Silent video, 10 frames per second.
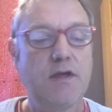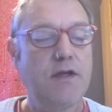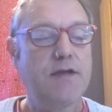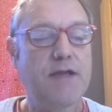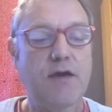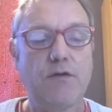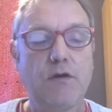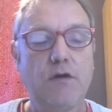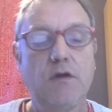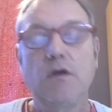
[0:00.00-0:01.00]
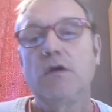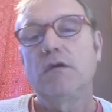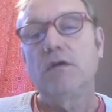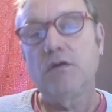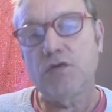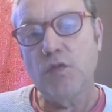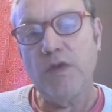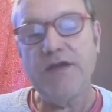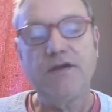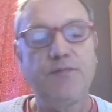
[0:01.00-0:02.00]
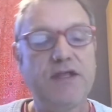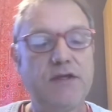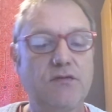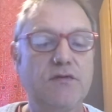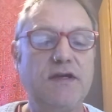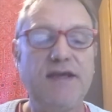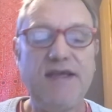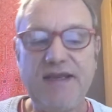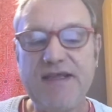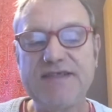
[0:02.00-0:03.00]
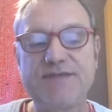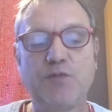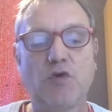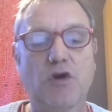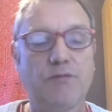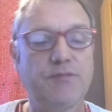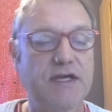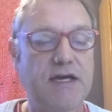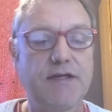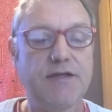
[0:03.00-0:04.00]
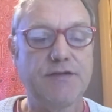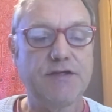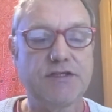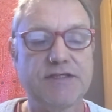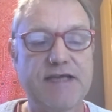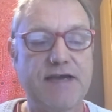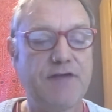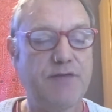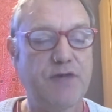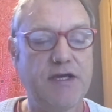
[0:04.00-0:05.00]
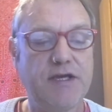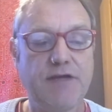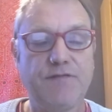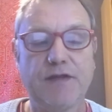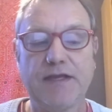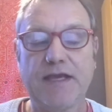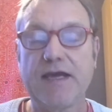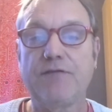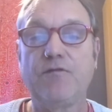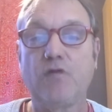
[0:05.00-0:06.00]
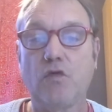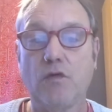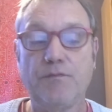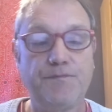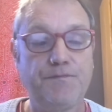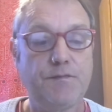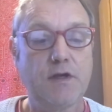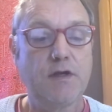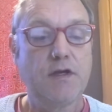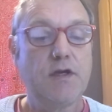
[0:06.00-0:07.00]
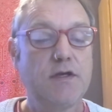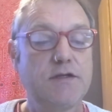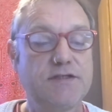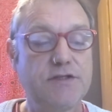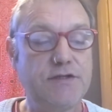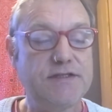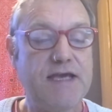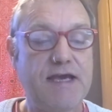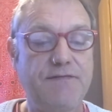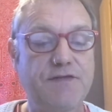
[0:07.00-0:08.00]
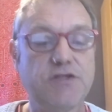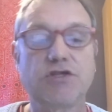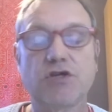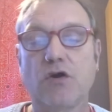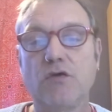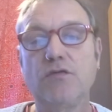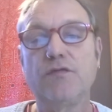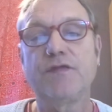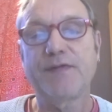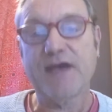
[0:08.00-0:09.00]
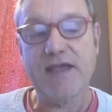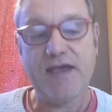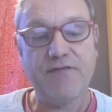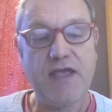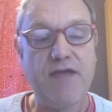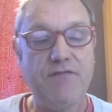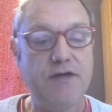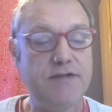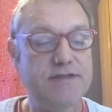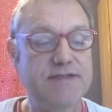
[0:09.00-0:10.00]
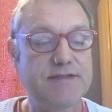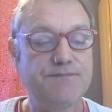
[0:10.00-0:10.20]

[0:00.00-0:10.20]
Now, to win an appeal, it is more complicated than just having a meeting and filling out a form. Students have to show that they have evidence.